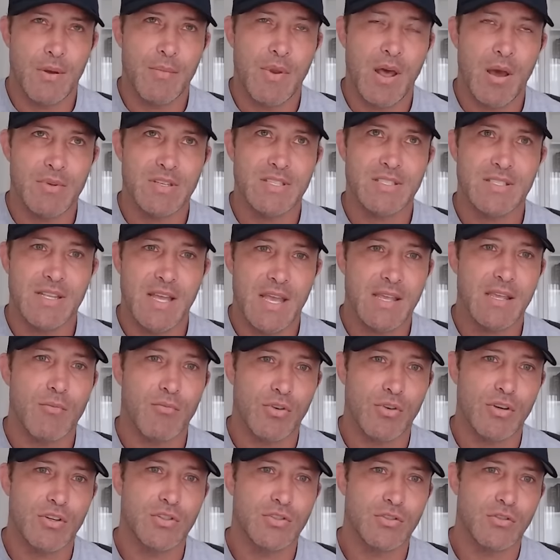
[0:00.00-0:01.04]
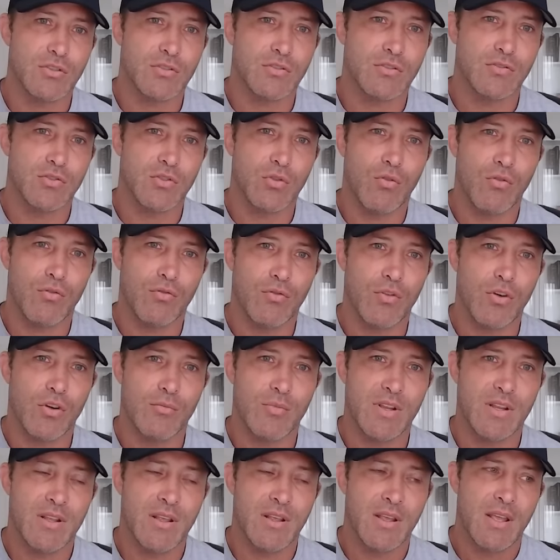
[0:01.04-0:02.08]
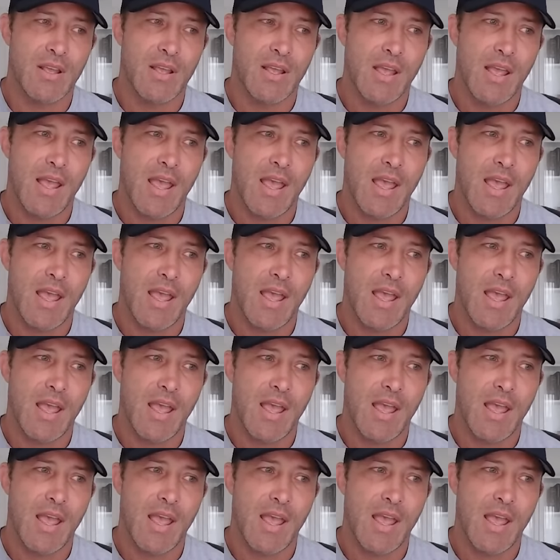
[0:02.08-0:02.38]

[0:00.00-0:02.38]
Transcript: I'm not mistaken. I'm pretty sure it's Joel Fuhrman.